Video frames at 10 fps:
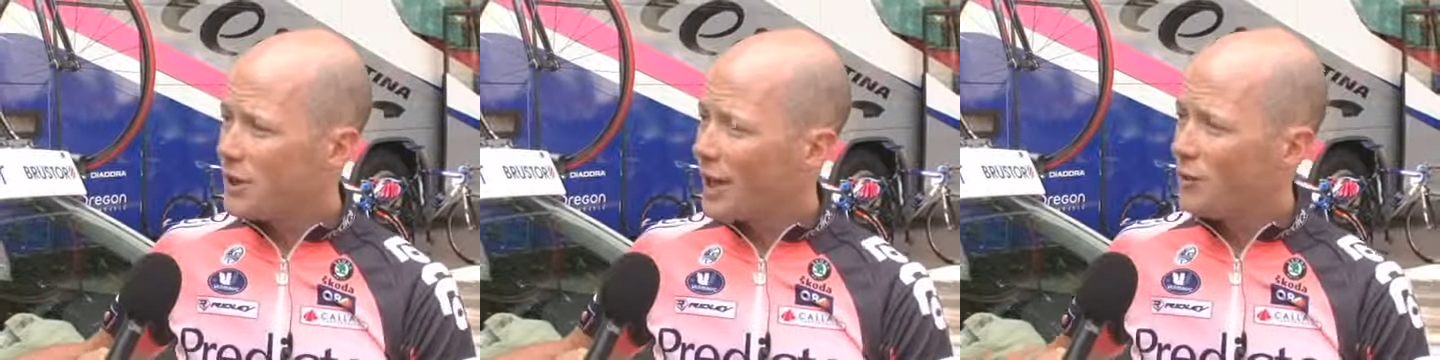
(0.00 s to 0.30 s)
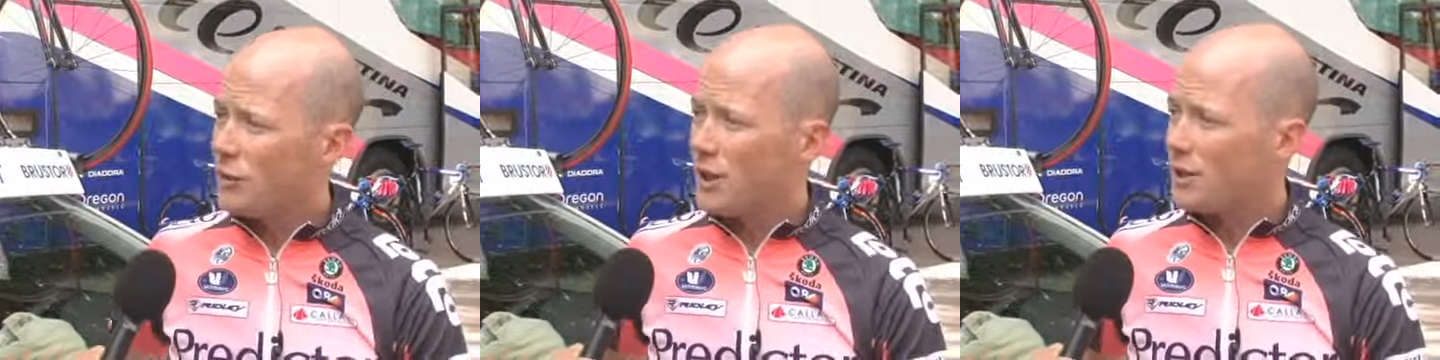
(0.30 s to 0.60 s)

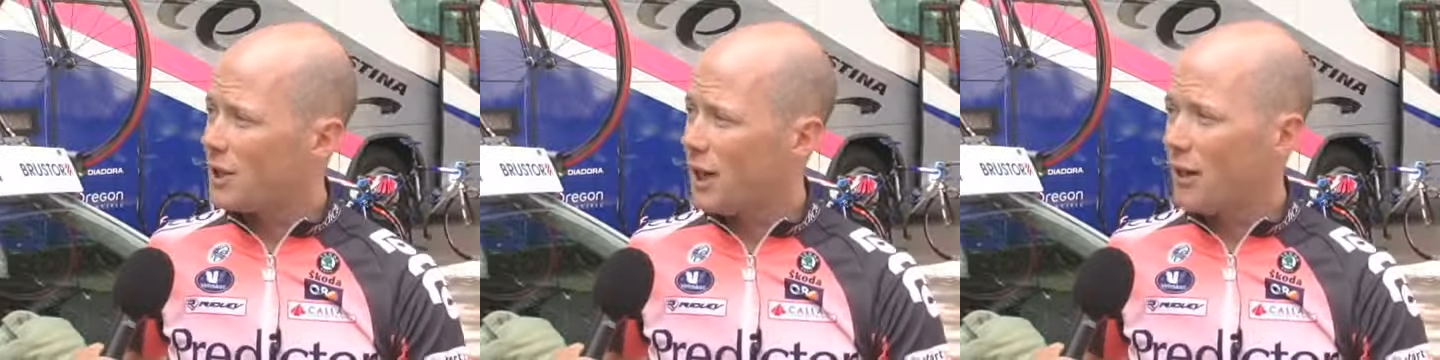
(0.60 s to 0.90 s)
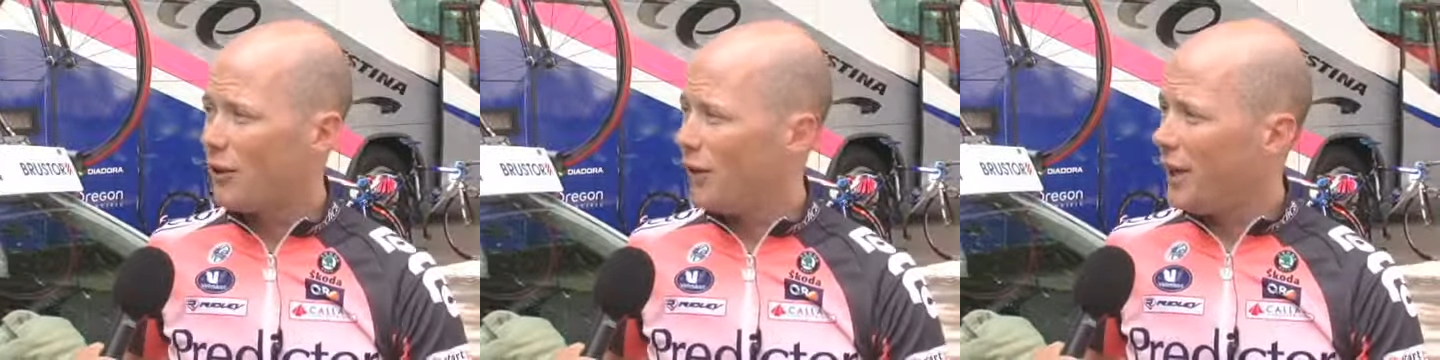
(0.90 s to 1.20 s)
Sastre's going to sit
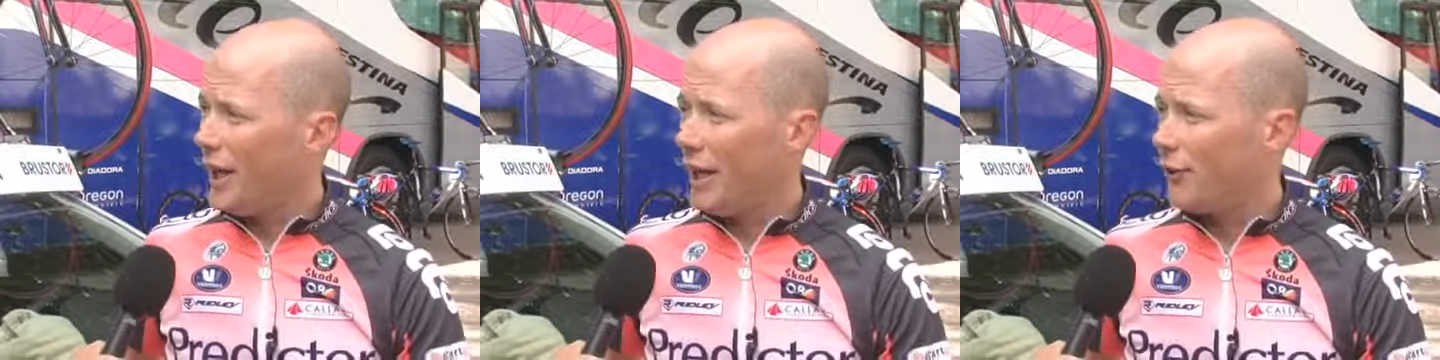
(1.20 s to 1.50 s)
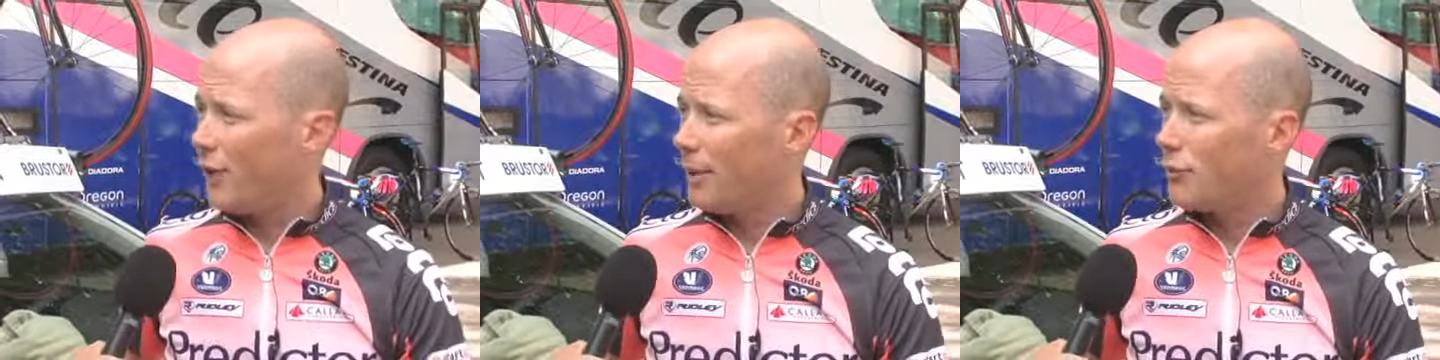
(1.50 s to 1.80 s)
on because he can't
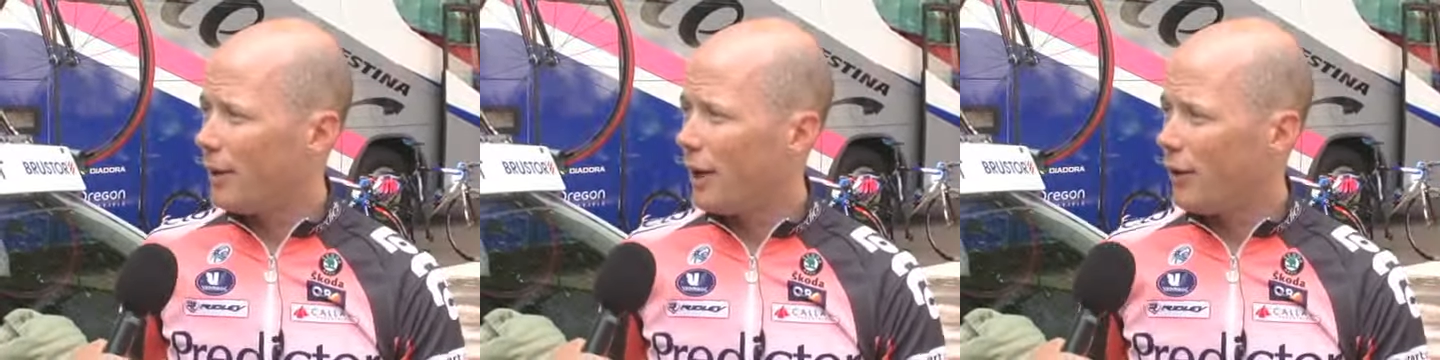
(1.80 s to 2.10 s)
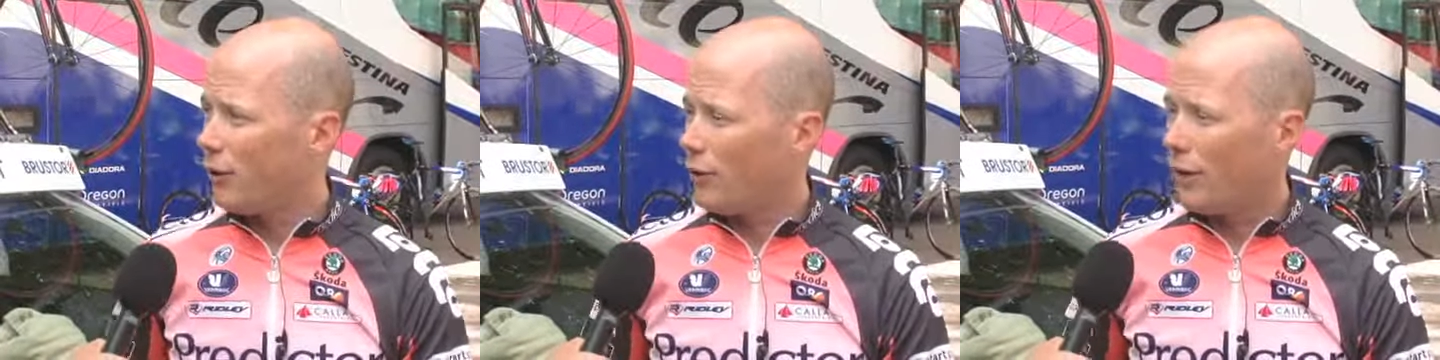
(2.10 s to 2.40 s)
out time
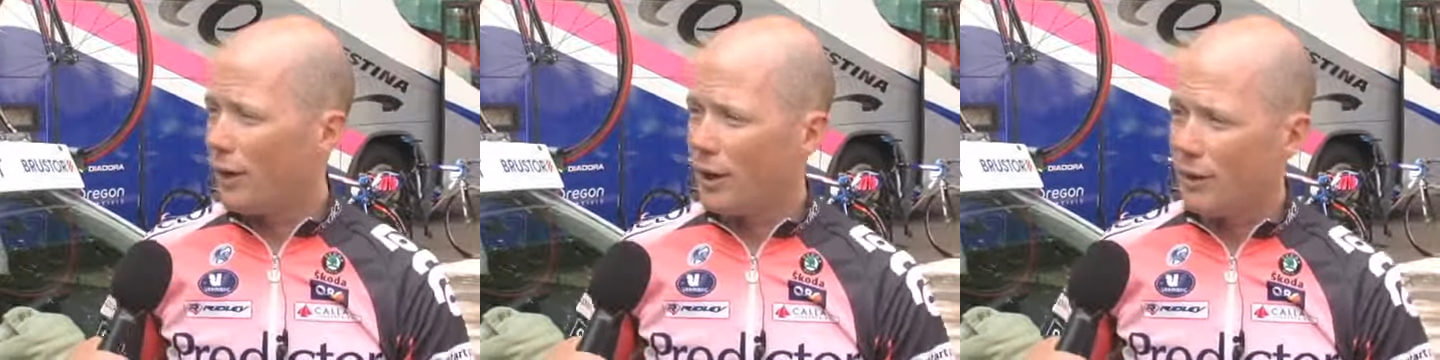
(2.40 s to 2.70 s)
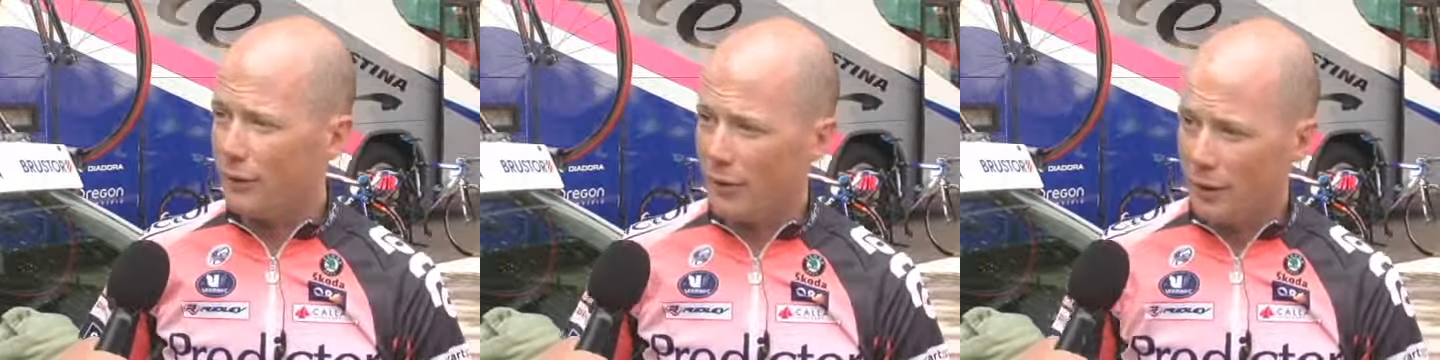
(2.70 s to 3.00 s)
trial uh,
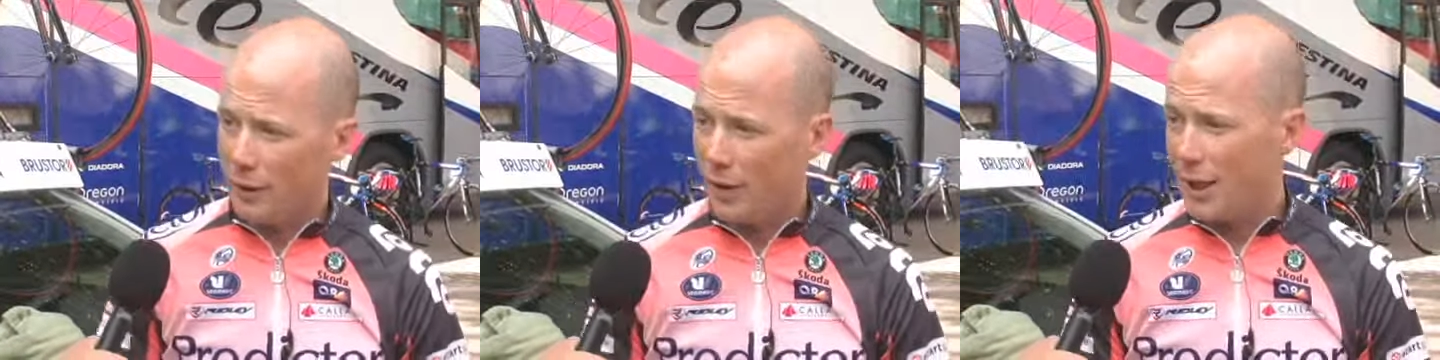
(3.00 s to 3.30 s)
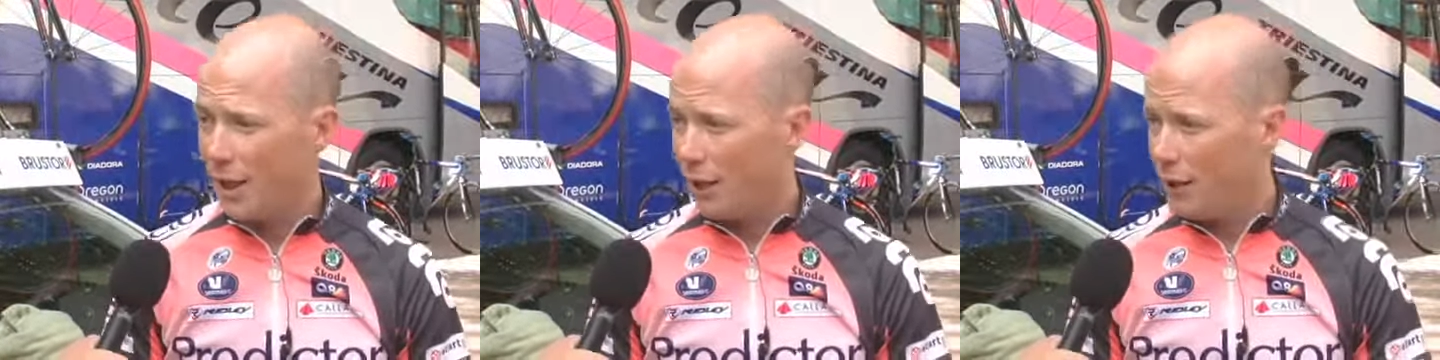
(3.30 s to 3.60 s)
uh,
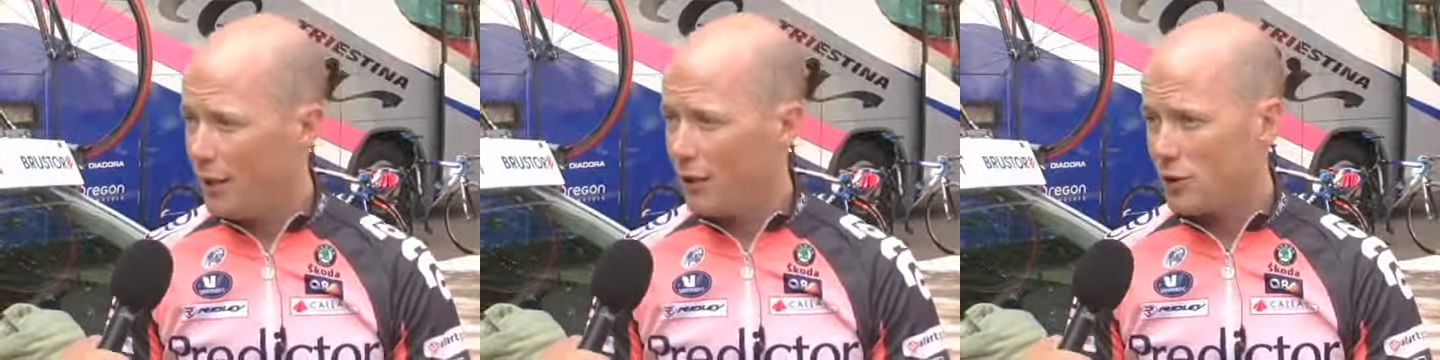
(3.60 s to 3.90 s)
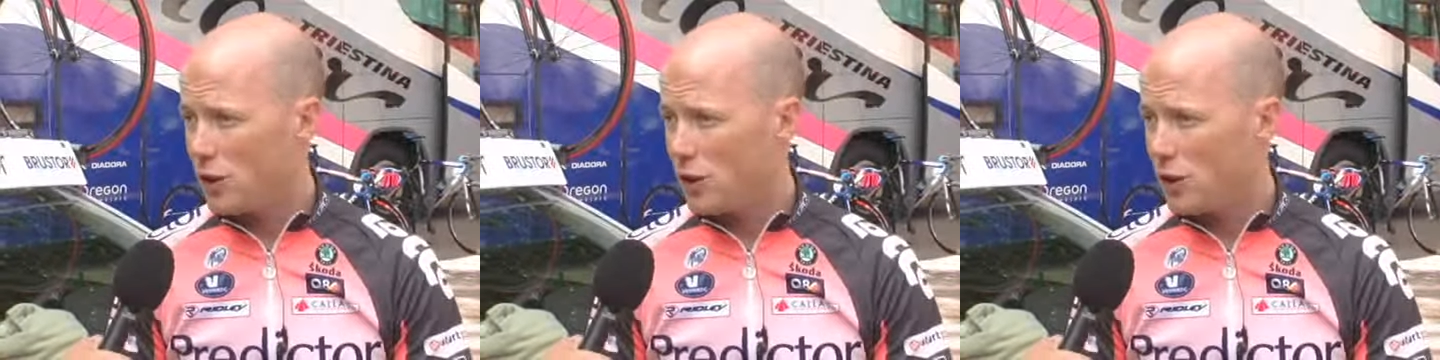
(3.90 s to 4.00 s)
Cadel either.